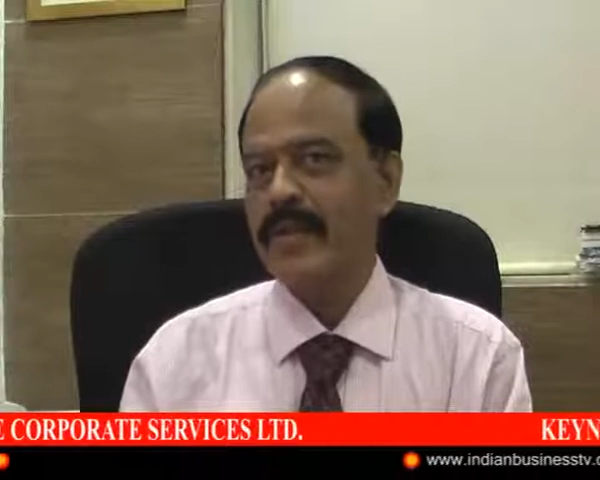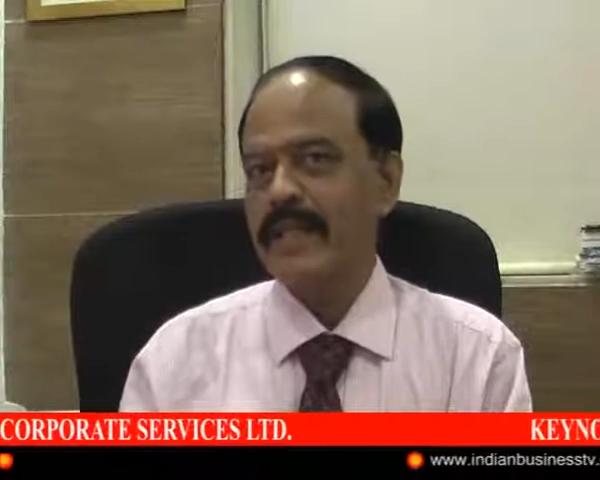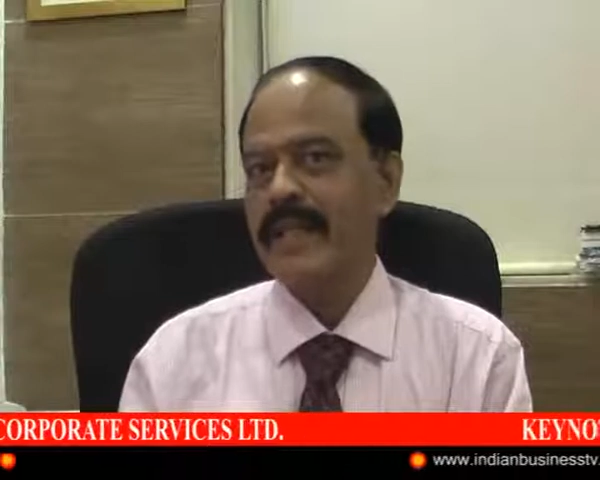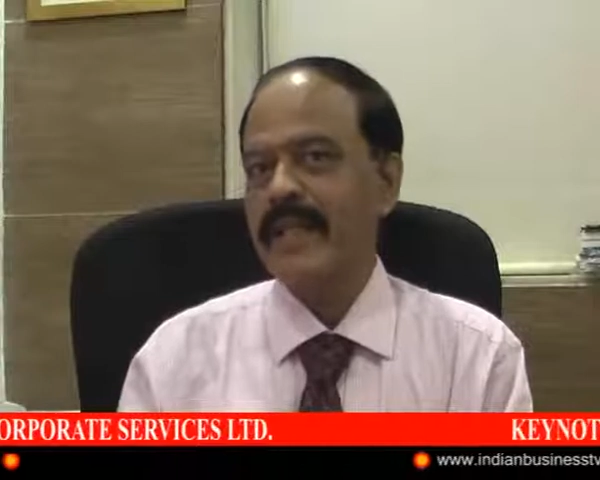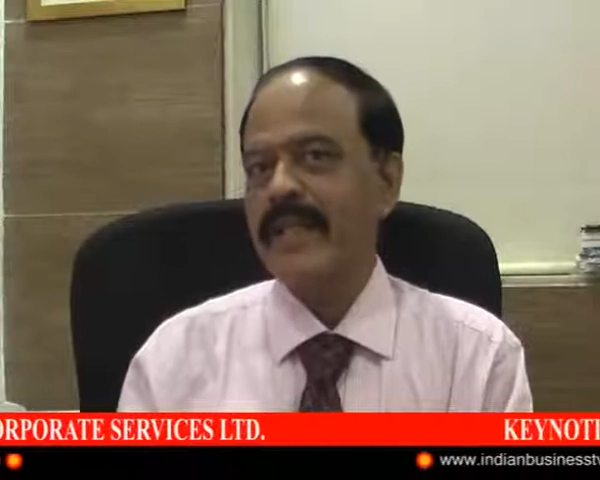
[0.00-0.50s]

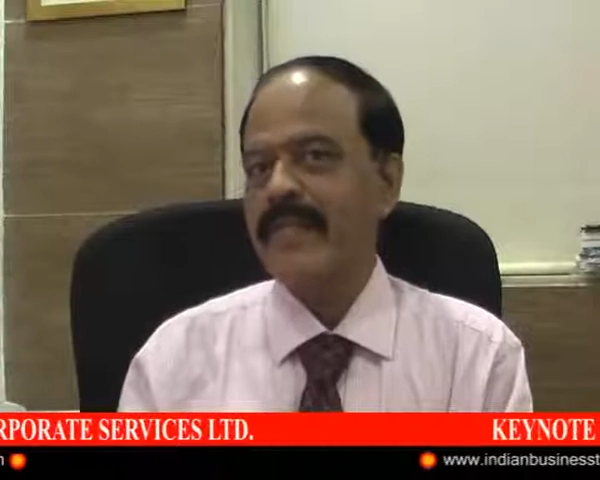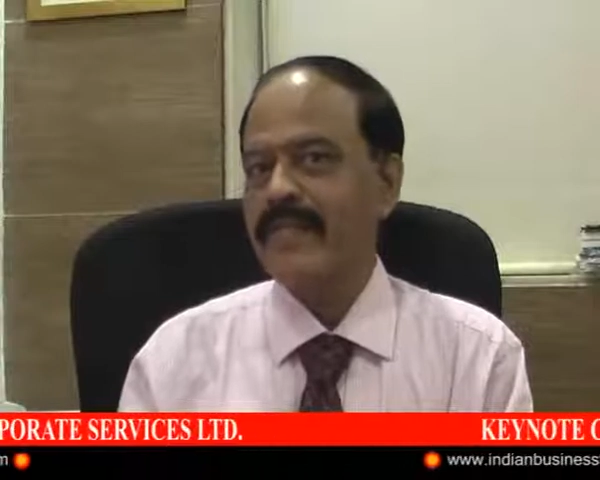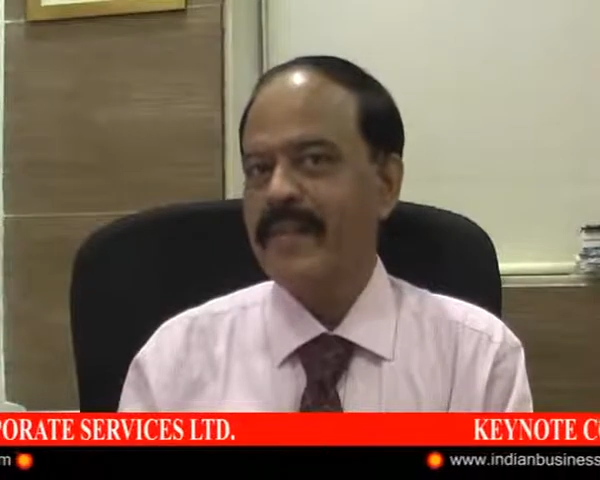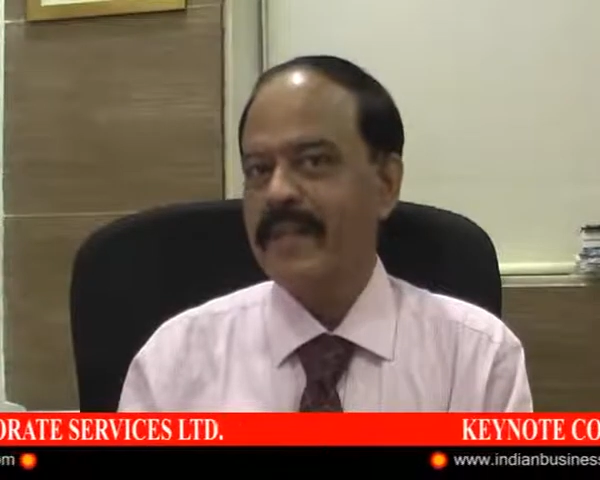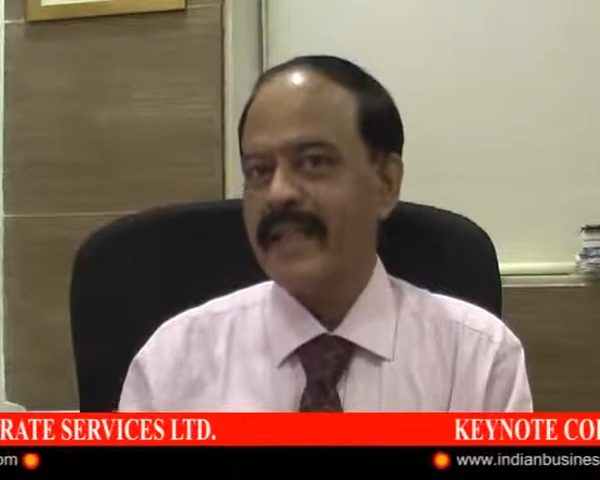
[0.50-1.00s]
because they
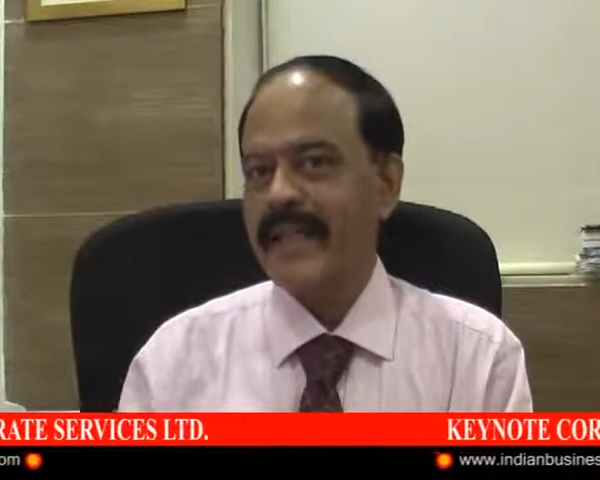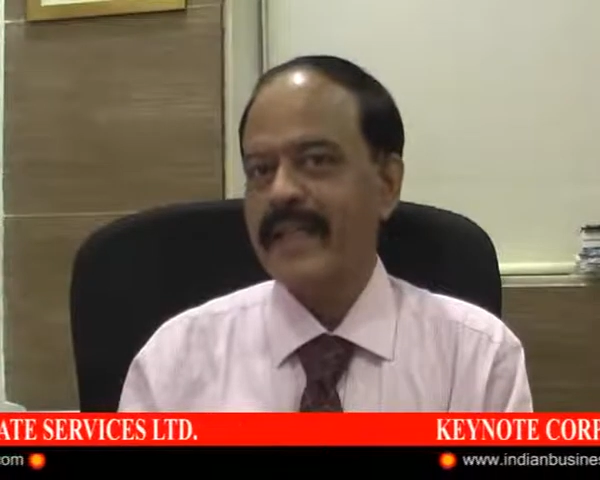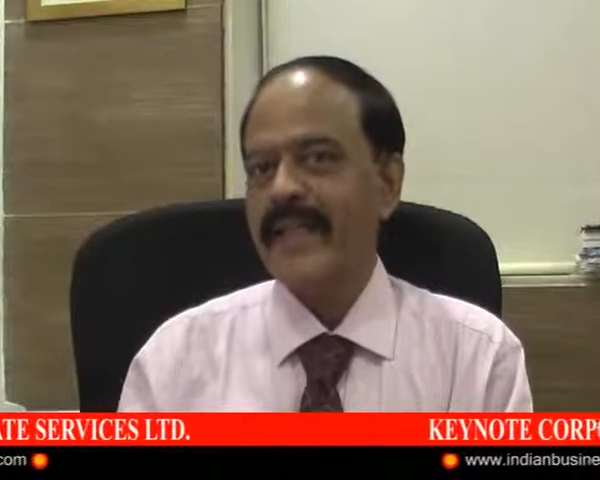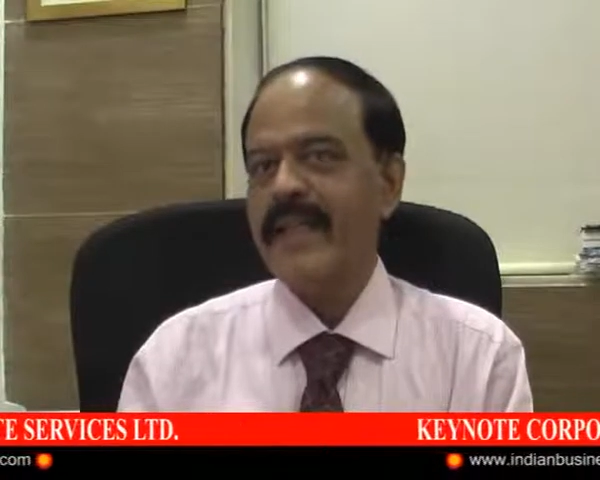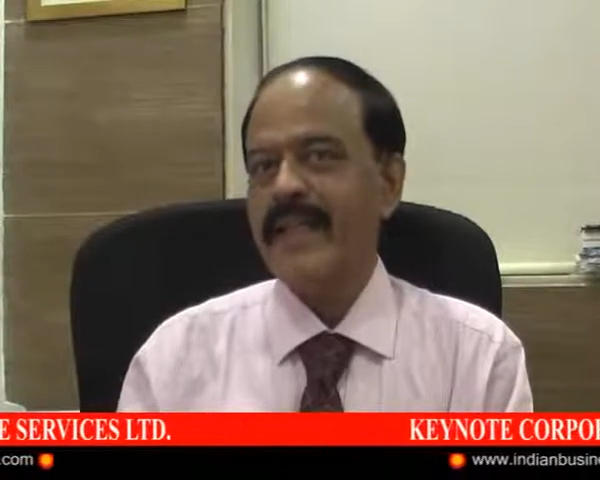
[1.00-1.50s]
feel
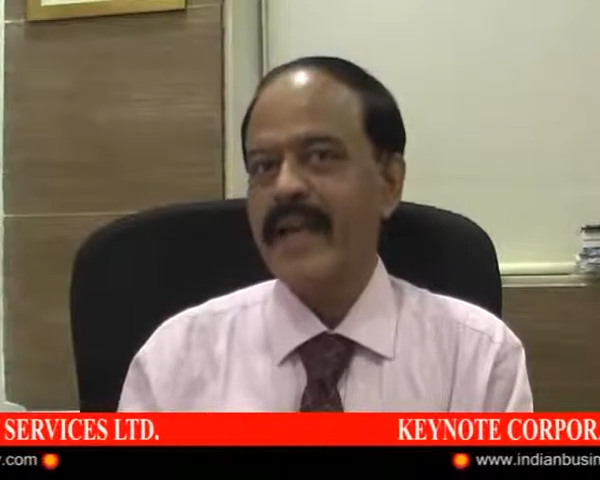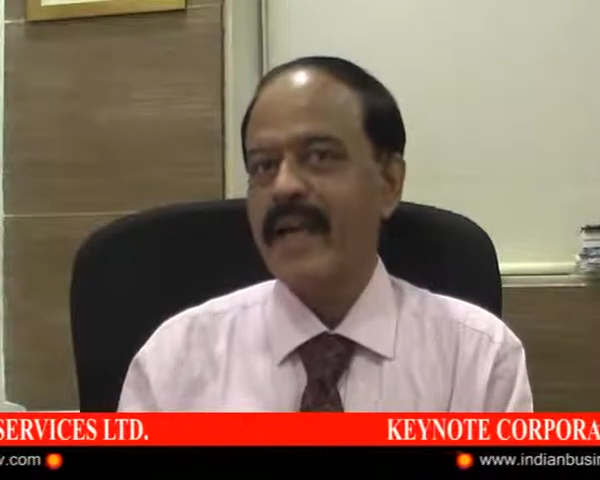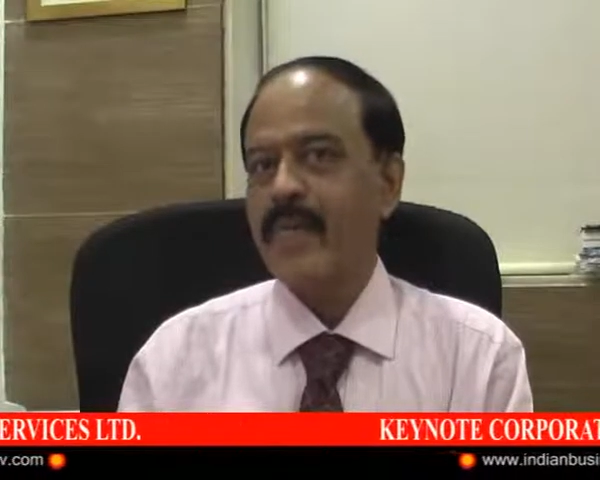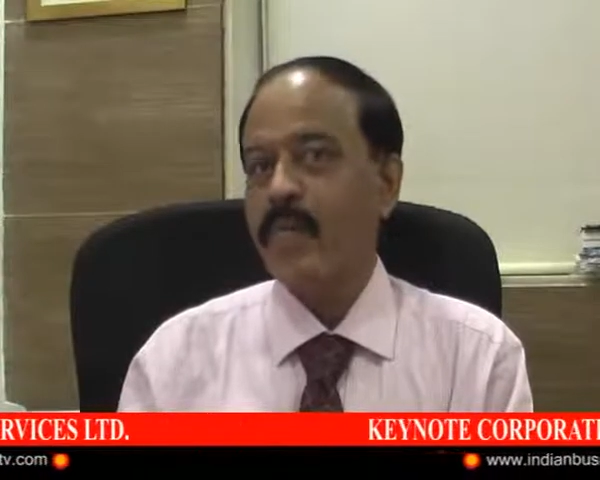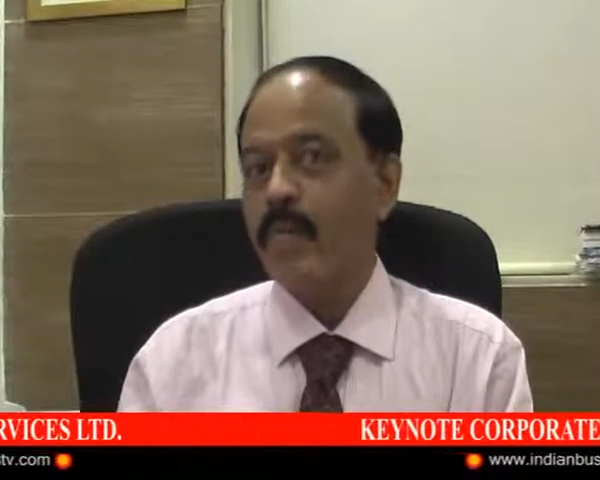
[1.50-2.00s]
that they
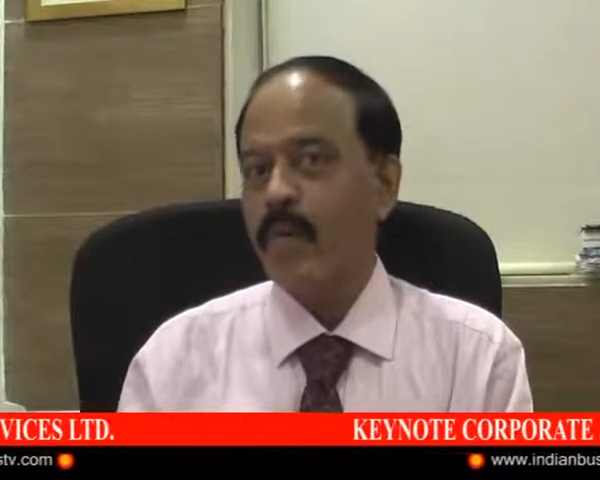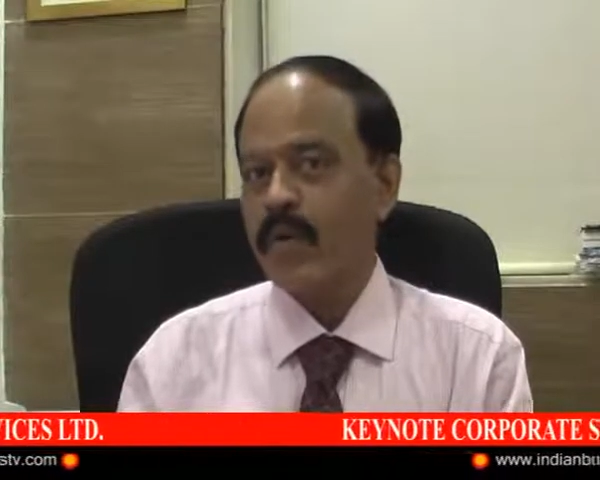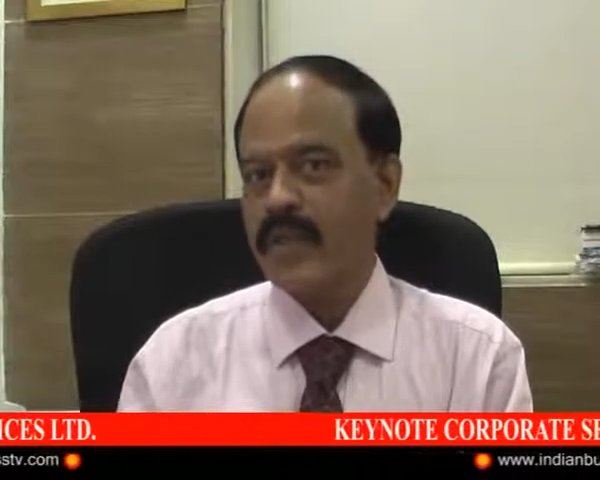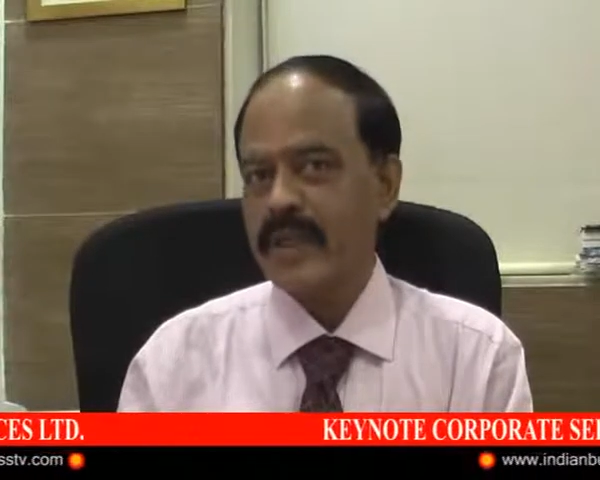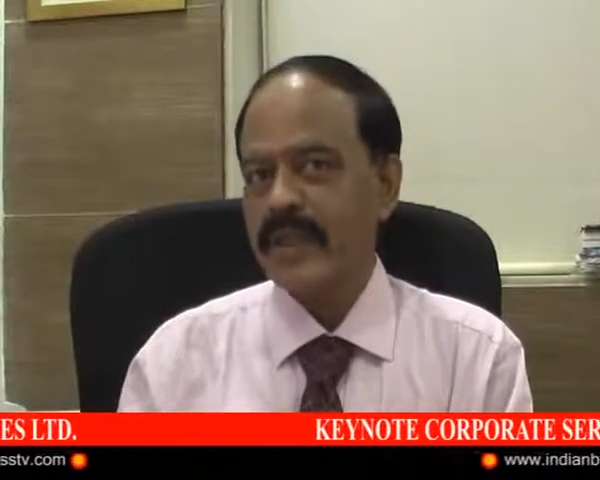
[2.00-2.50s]
are
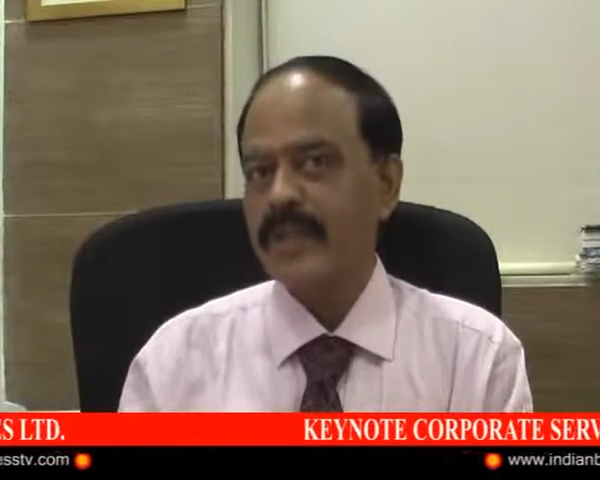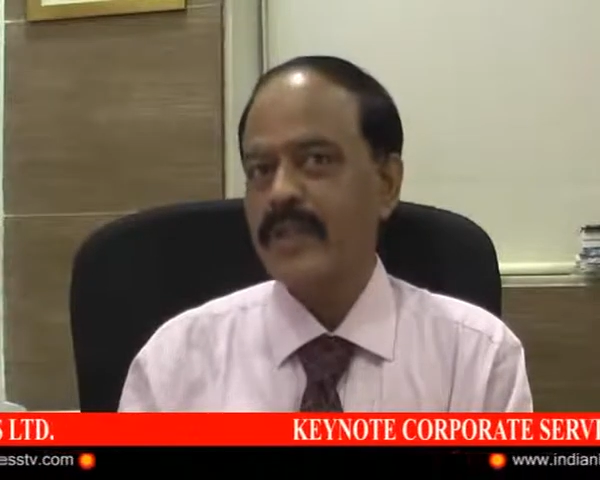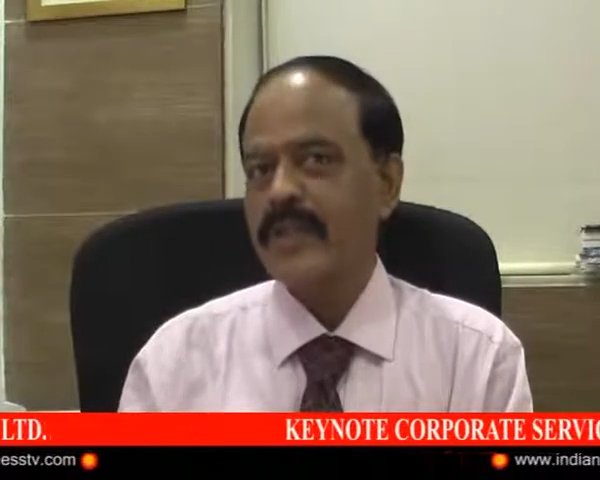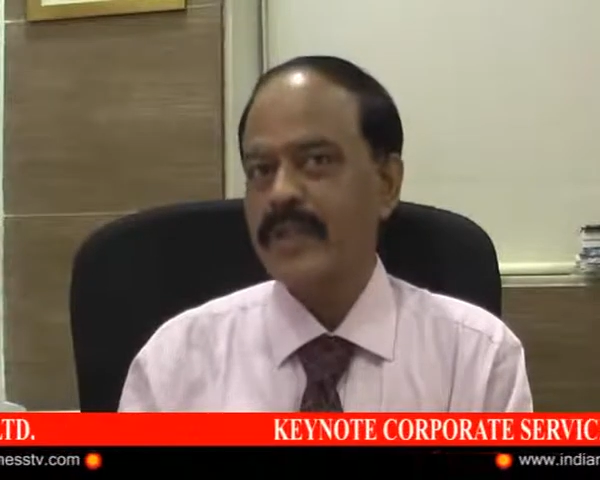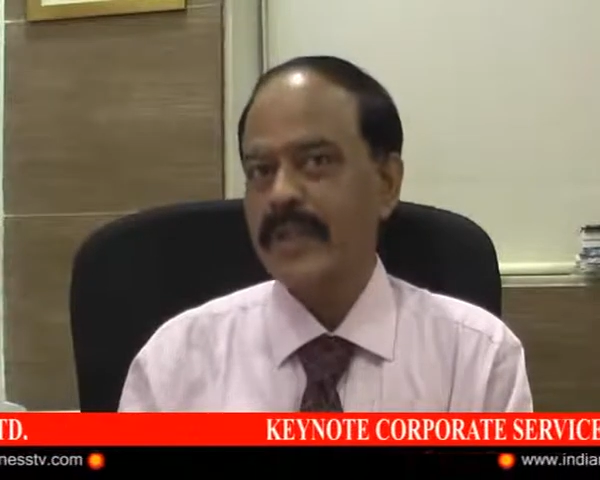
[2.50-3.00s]
more
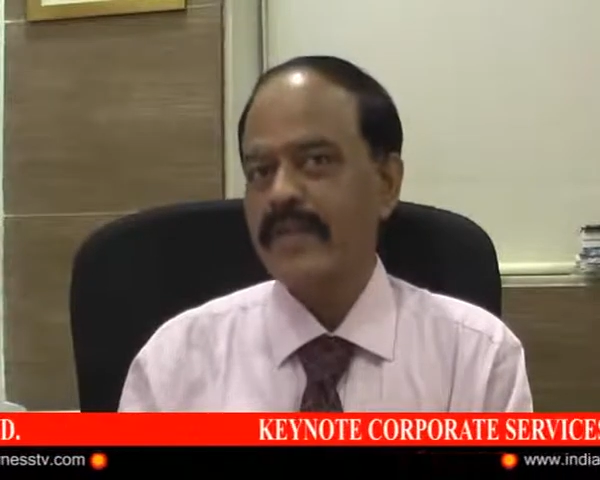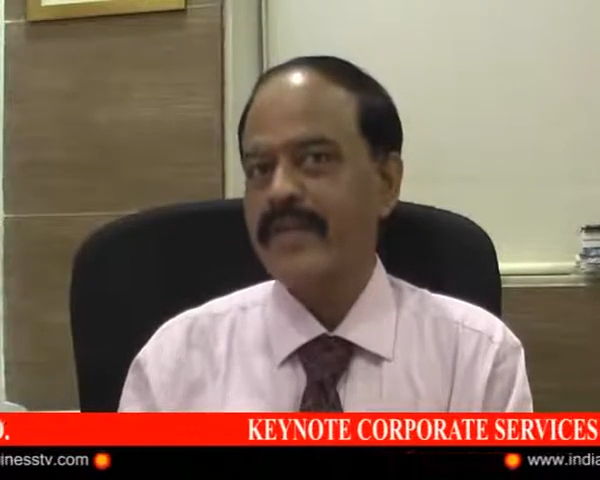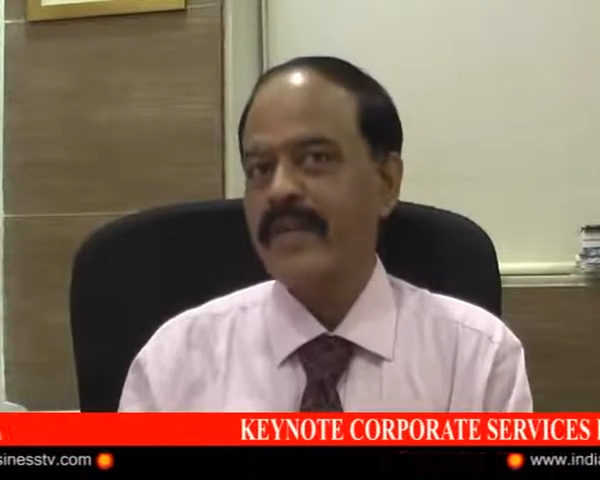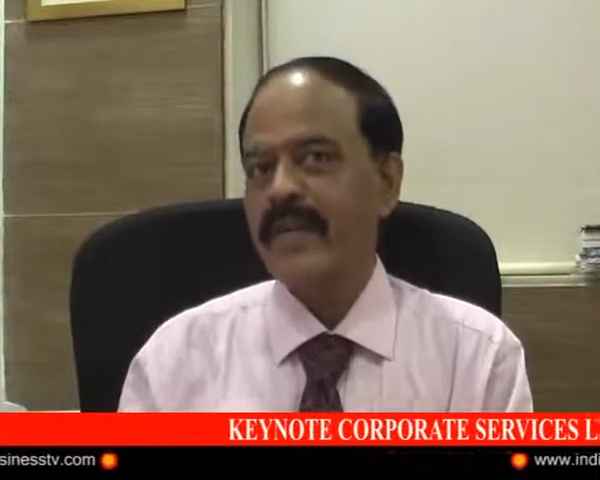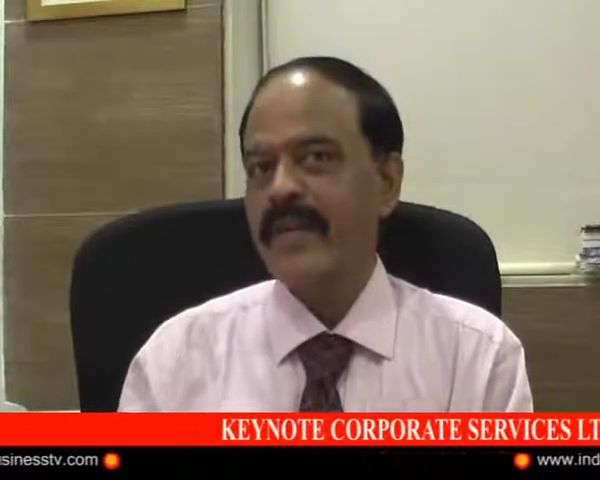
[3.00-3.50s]
secure, safe,